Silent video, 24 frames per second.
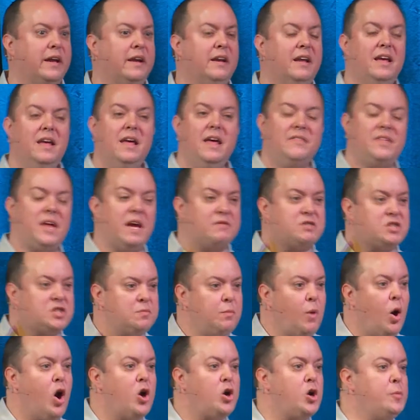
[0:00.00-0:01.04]
and they have
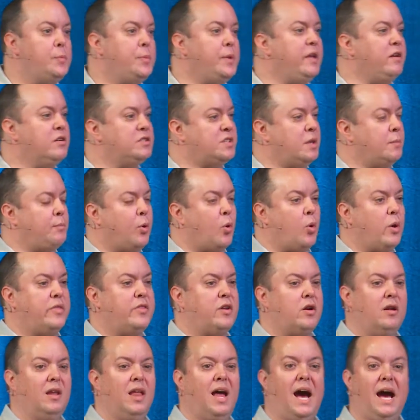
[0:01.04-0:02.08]
small group leaders that pour in
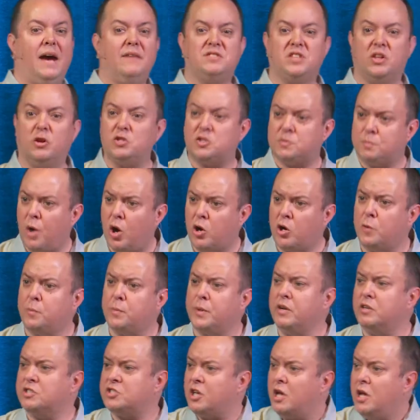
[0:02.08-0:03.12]
their lives, and those small group
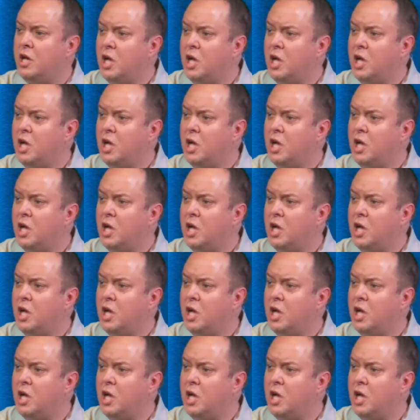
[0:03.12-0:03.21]
leaders